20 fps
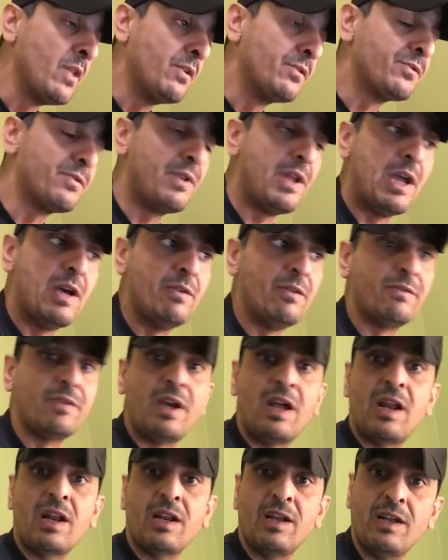So now I've
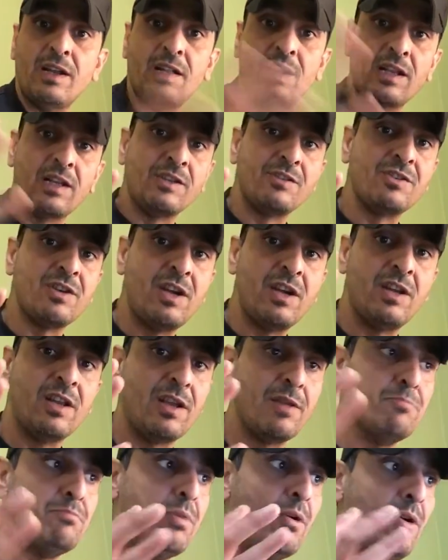got like kind of like a giant
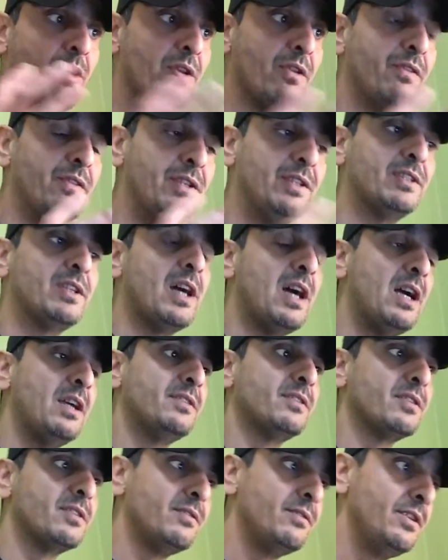like ball of these
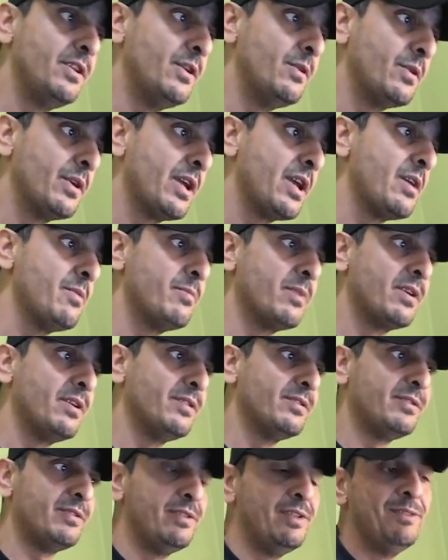guys, again,
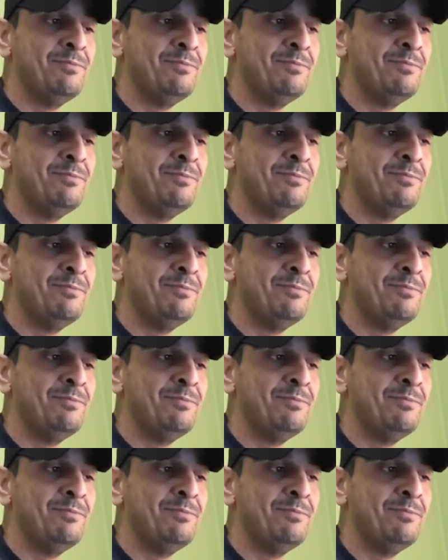because